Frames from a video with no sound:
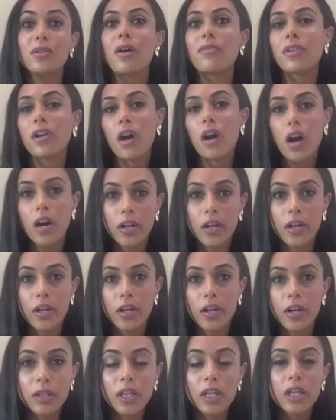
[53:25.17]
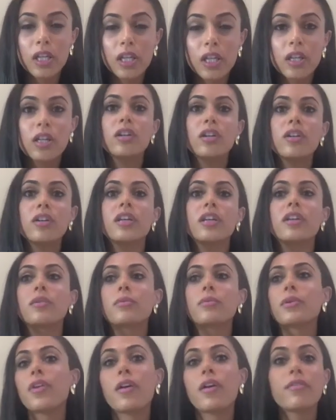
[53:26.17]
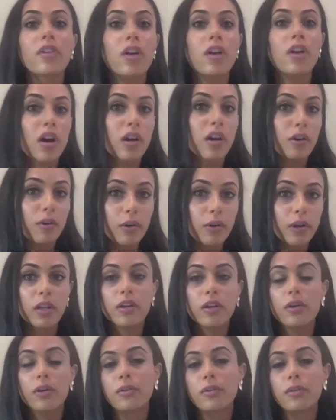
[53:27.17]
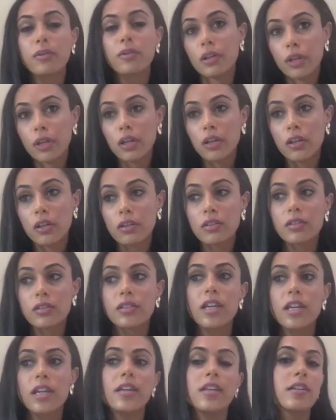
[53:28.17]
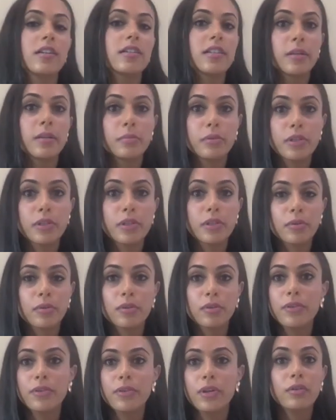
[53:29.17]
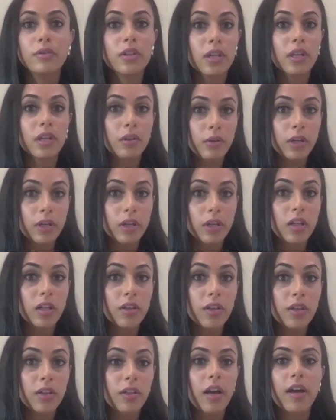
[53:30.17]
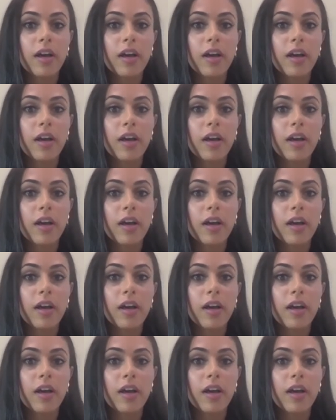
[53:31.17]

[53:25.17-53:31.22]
So avocado, cooking with avocado oil, coconut oil, taking a tablespoon of coconut oil.